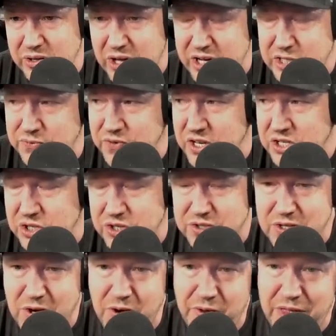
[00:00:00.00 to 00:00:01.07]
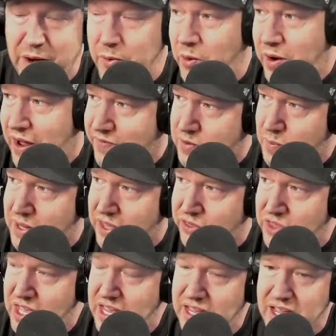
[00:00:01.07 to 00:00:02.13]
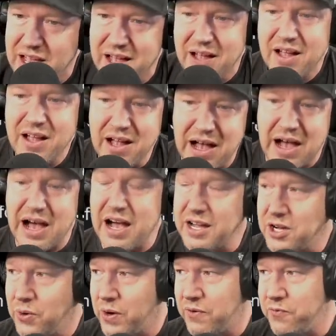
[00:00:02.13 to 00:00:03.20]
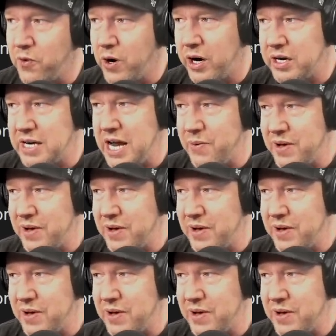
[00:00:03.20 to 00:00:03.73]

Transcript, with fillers: launch feature, so that won't have to be a thing going forward. Now